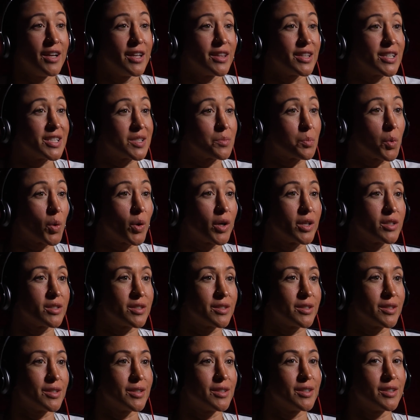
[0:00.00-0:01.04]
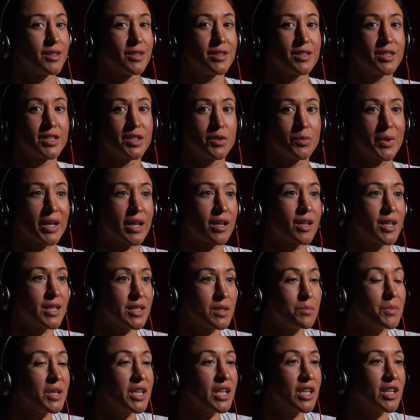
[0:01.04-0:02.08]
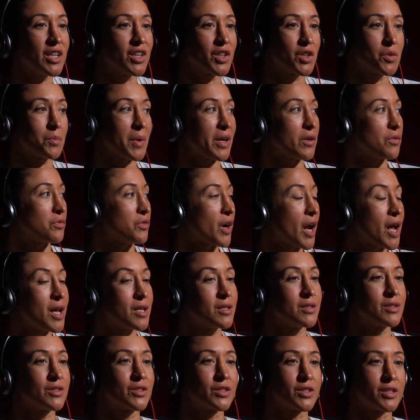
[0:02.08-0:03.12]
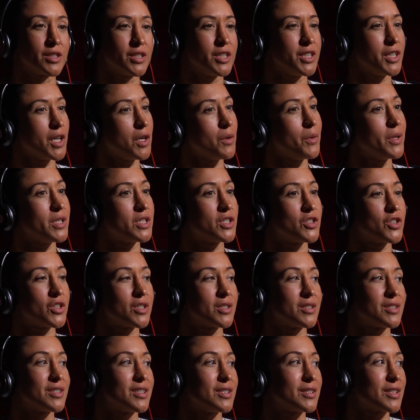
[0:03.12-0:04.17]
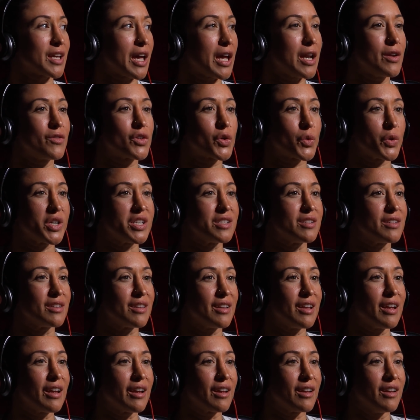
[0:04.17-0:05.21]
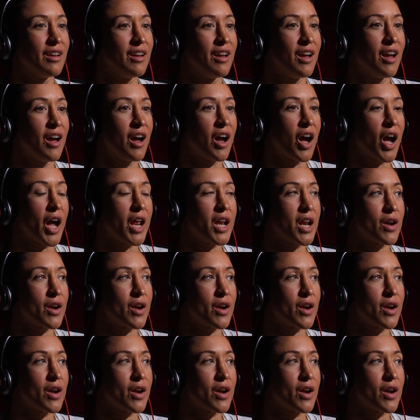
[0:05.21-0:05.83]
the sport to recognize me or my friends, or, you know, it's kind of a crazy thing. I